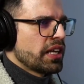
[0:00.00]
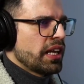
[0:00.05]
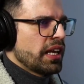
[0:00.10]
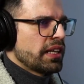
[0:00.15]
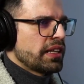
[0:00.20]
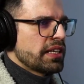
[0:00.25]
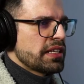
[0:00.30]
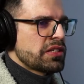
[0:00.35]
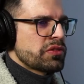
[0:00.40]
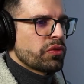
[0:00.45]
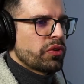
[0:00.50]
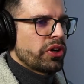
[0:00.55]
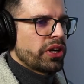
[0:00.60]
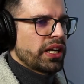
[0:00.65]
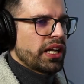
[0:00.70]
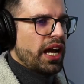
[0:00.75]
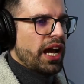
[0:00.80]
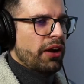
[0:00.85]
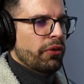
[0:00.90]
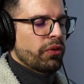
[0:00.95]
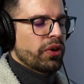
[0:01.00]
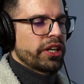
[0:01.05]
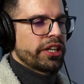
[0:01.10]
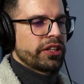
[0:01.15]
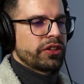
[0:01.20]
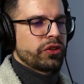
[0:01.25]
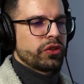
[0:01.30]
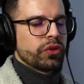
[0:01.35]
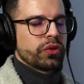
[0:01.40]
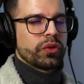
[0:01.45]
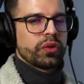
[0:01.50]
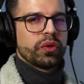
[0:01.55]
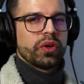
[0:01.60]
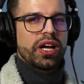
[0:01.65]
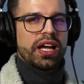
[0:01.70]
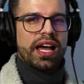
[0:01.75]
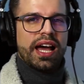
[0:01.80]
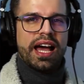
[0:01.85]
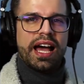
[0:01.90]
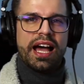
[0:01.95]
This one I wanted to
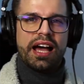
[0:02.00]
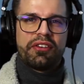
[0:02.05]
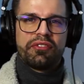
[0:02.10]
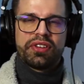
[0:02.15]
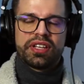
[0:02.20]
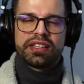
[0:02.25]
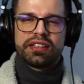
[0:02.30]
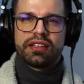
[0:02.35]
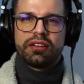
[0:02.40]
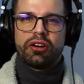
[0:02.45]
have it